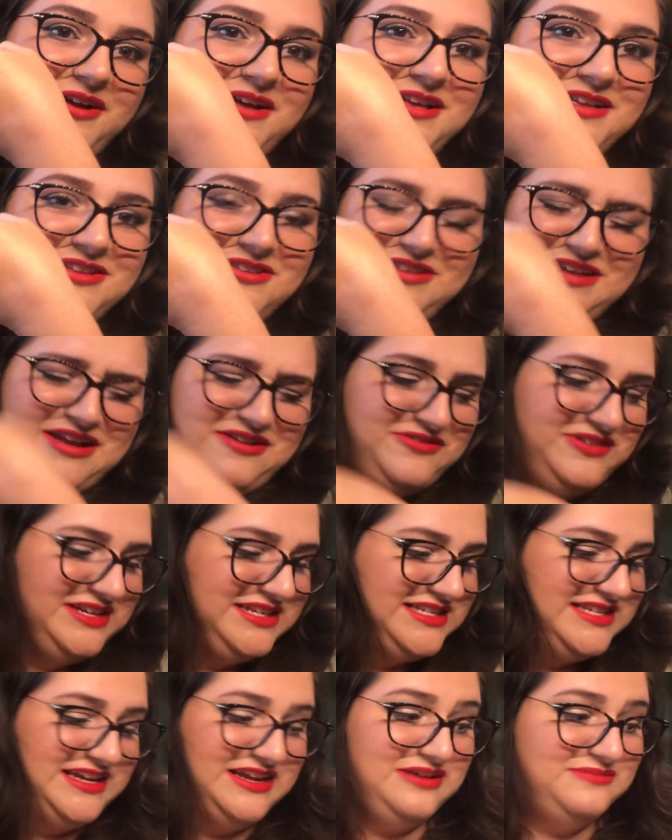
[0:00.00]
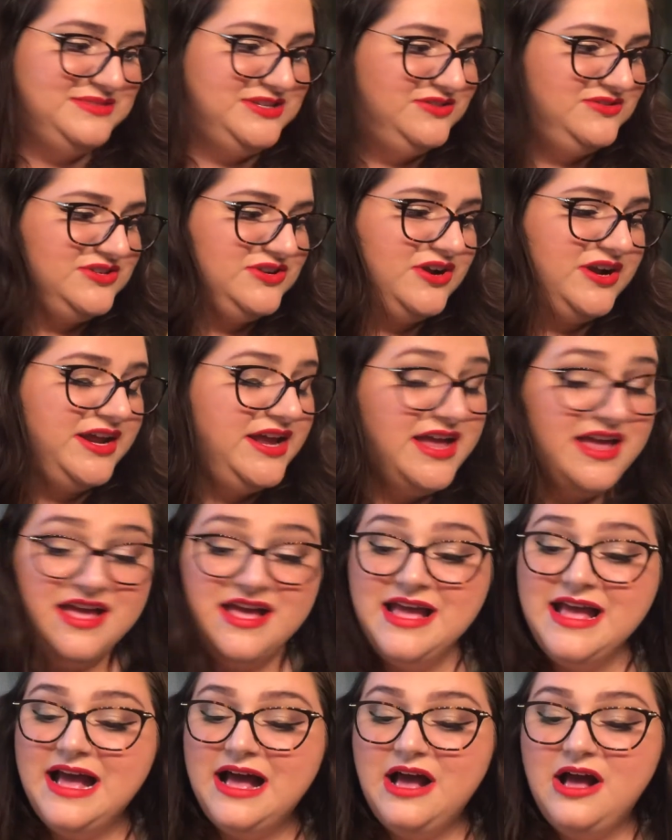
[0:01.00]
You can't really see it. I'm so sorry.
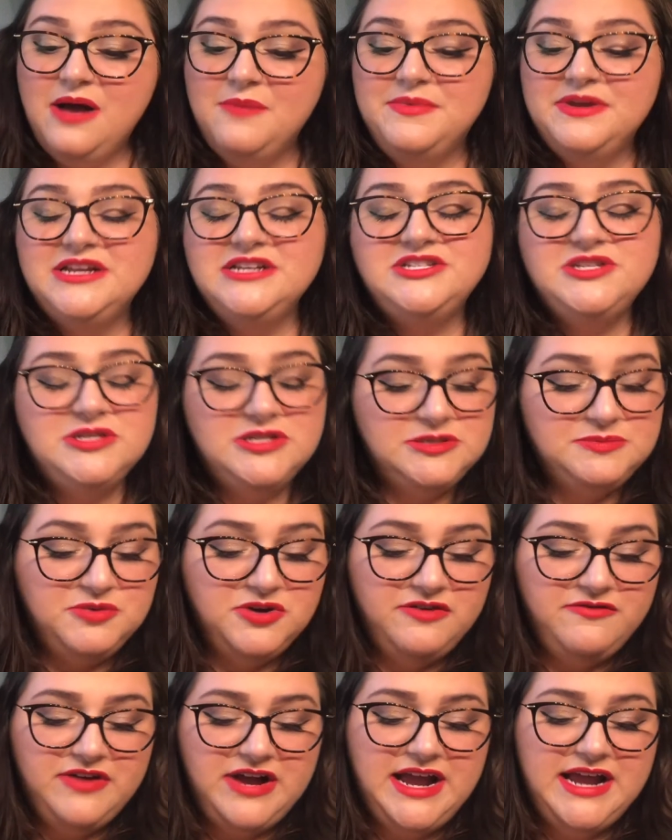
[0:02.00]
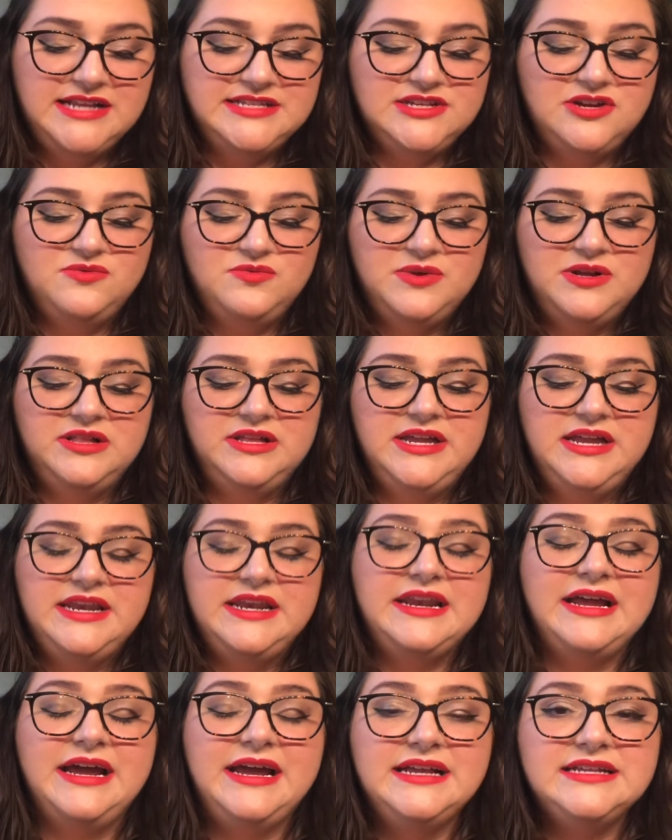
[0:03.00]
But it just provides a really
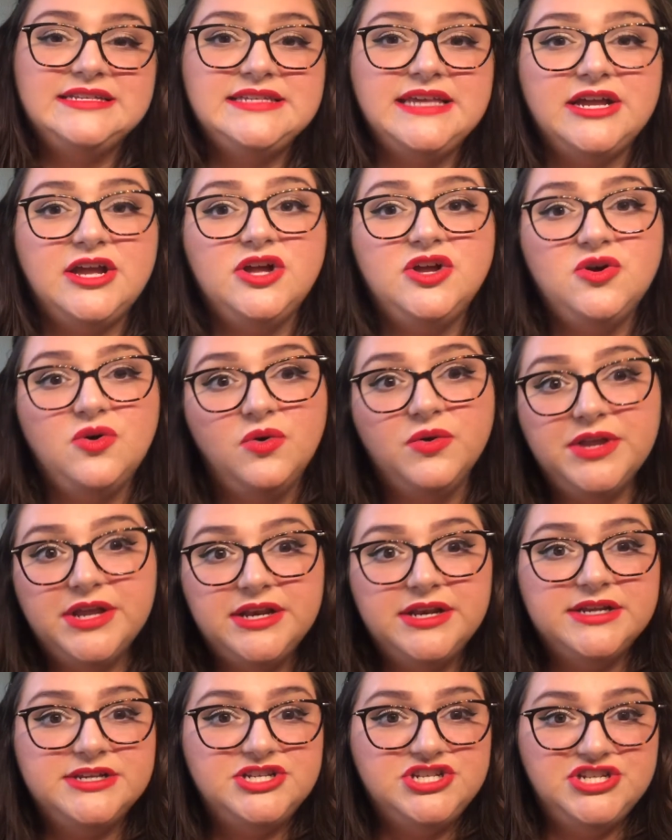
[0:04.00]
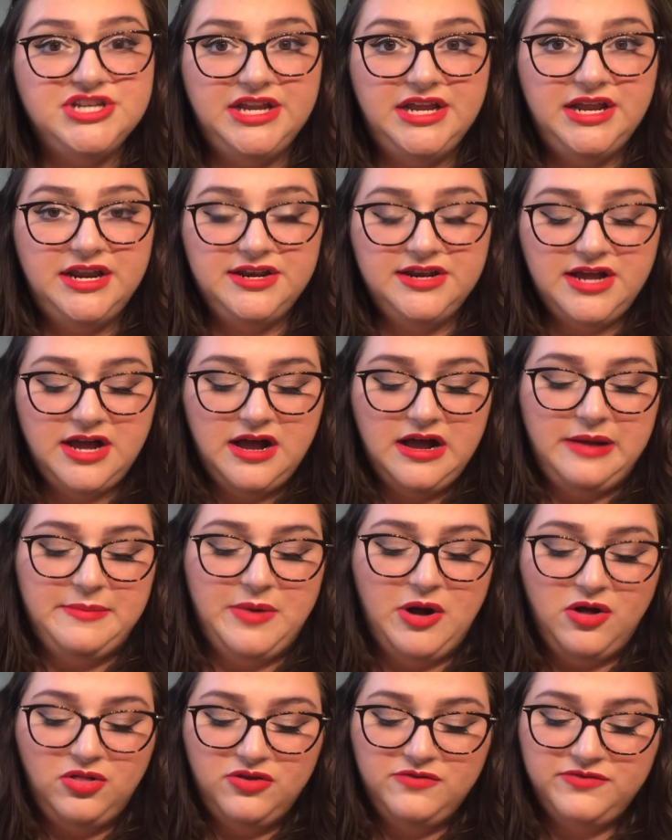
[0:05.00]
nice like golden sheen
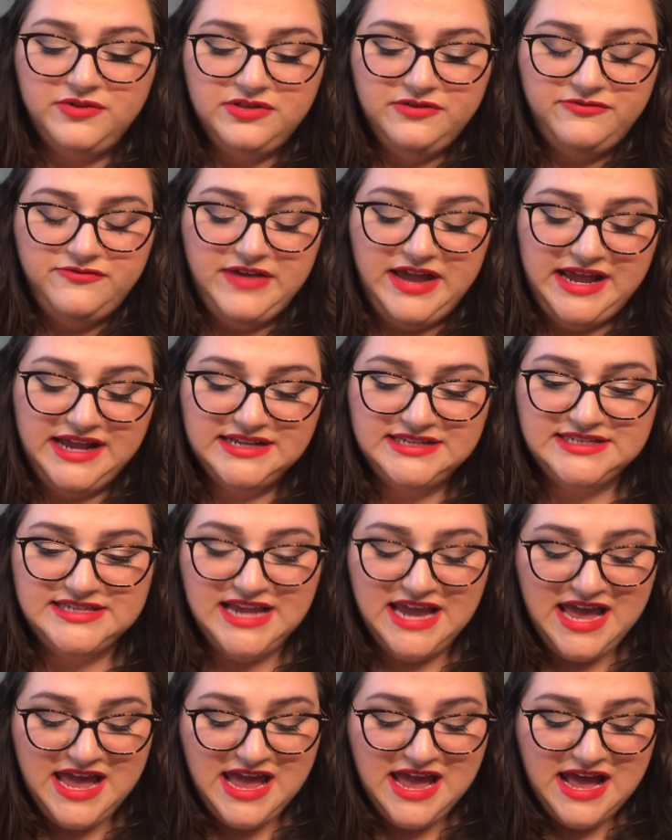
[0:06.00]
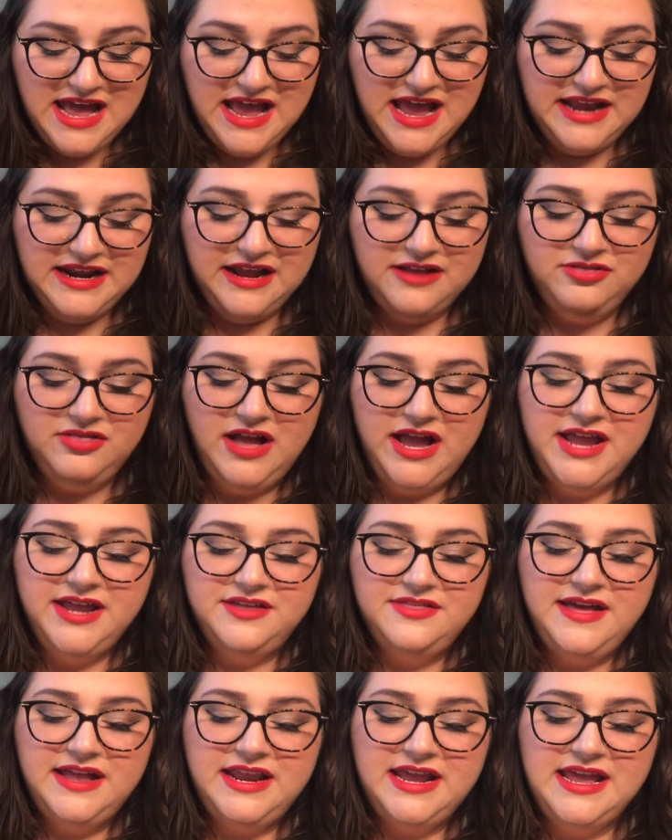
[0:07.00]
all over the face, and I like
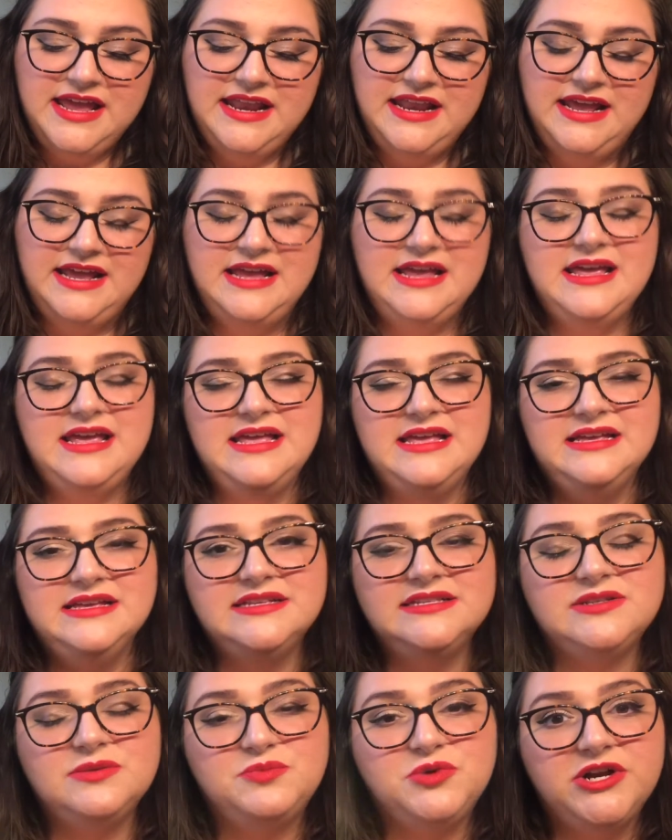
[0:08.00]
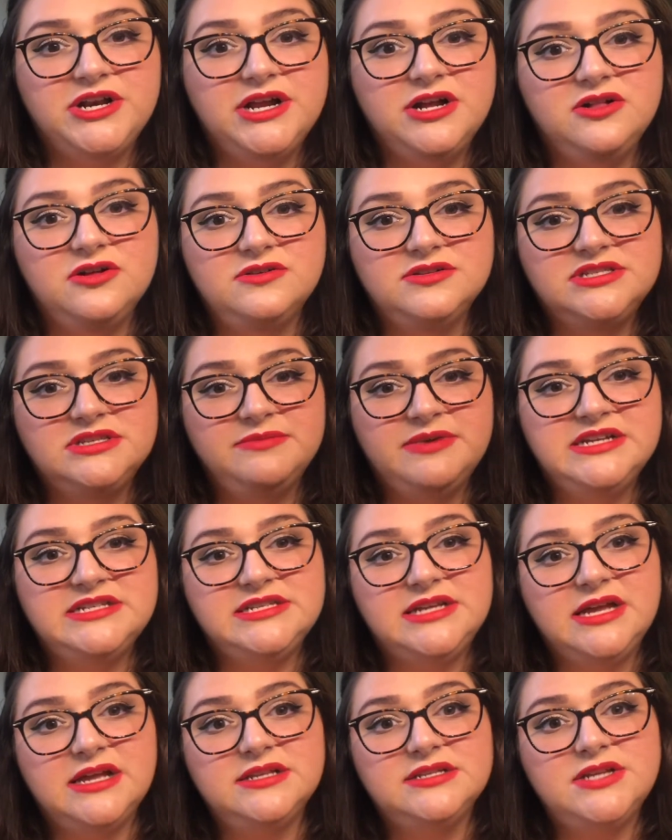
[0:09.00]
that it is pretty close to my
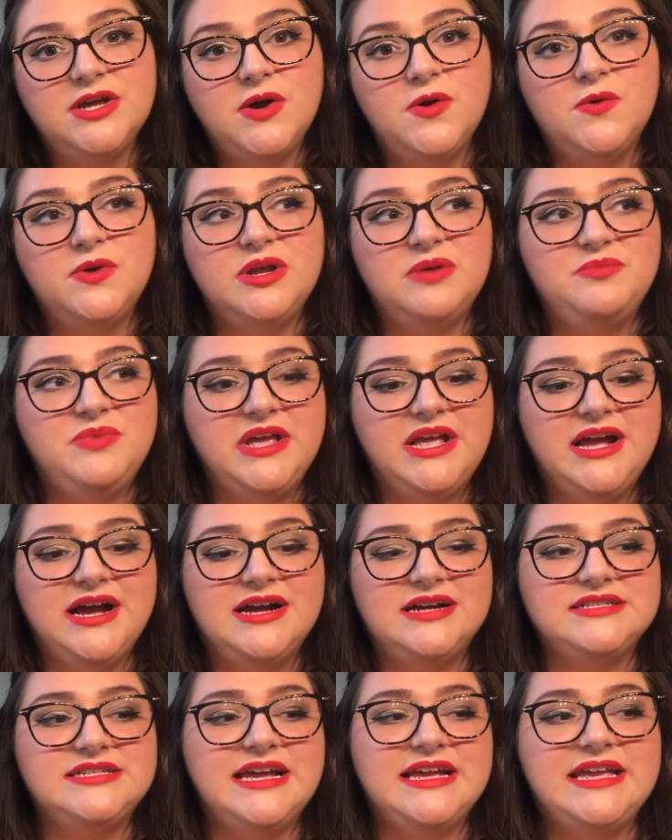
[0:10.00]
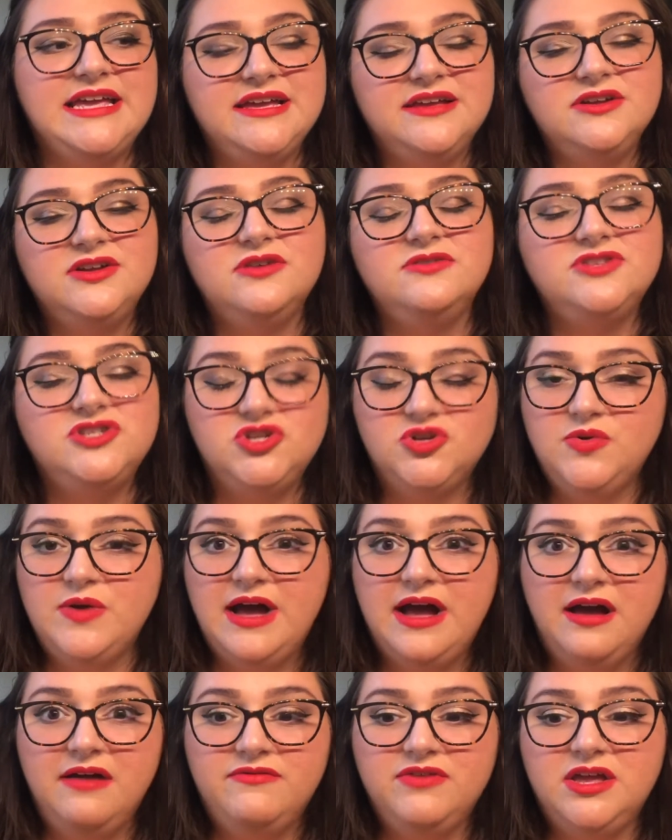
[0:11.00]
skin tone because I can't go too
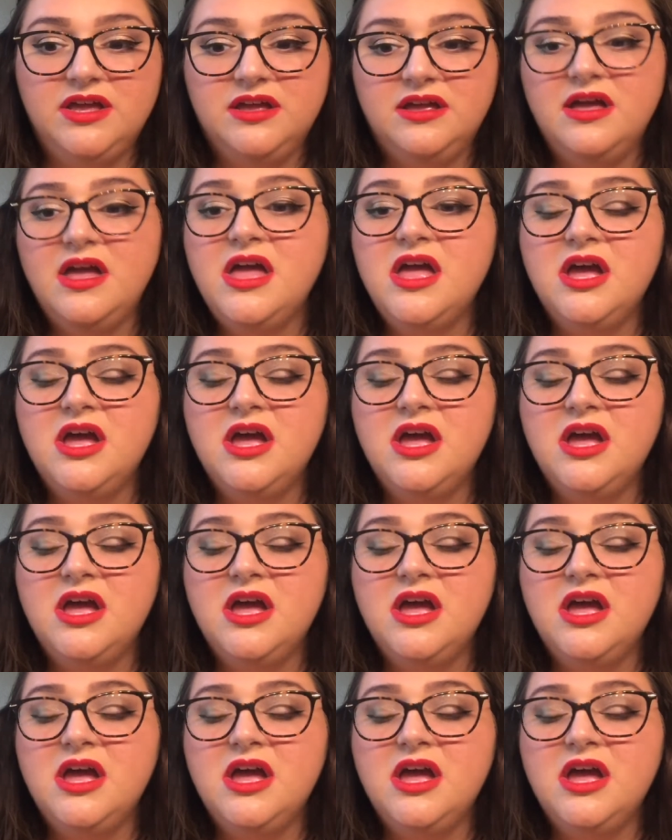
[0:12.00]
heavy.